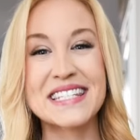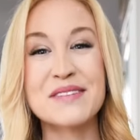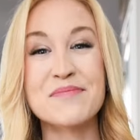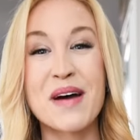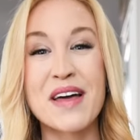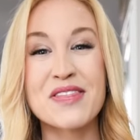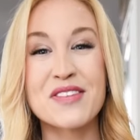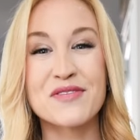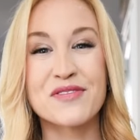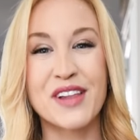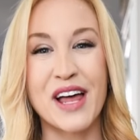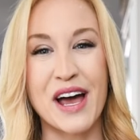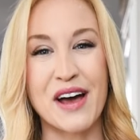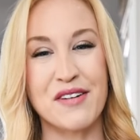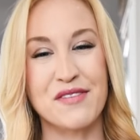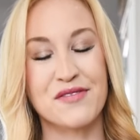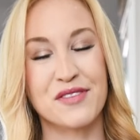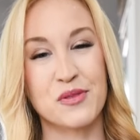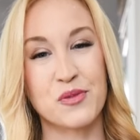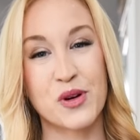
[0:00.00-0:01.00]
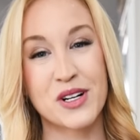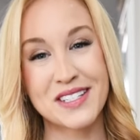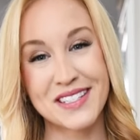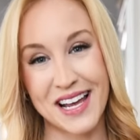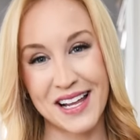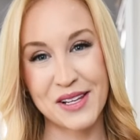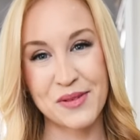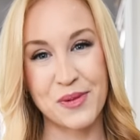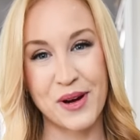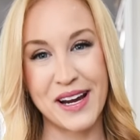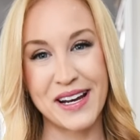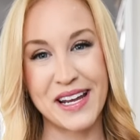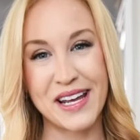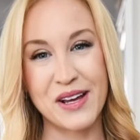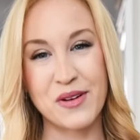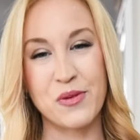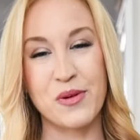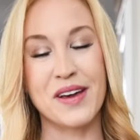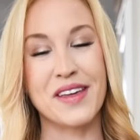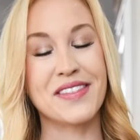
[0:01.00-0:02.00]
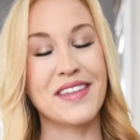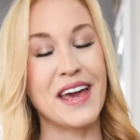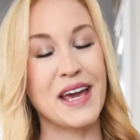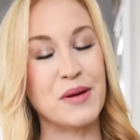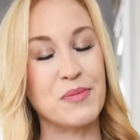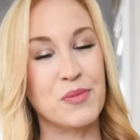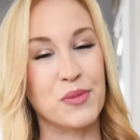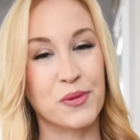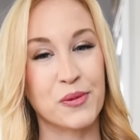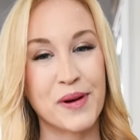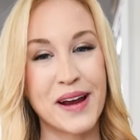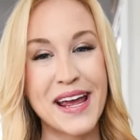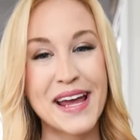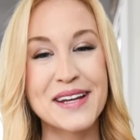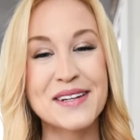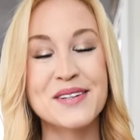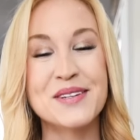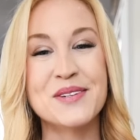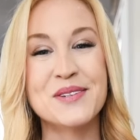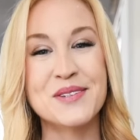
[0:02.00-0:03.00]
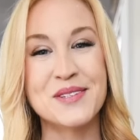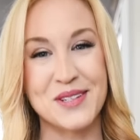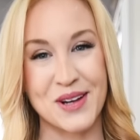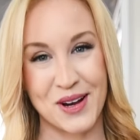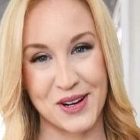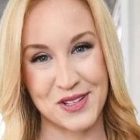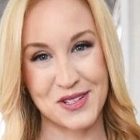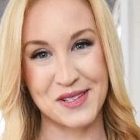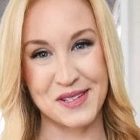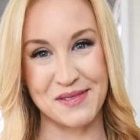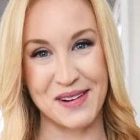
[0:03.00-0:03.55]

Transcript: the month of love, and we're celebrating with a brand new dog treat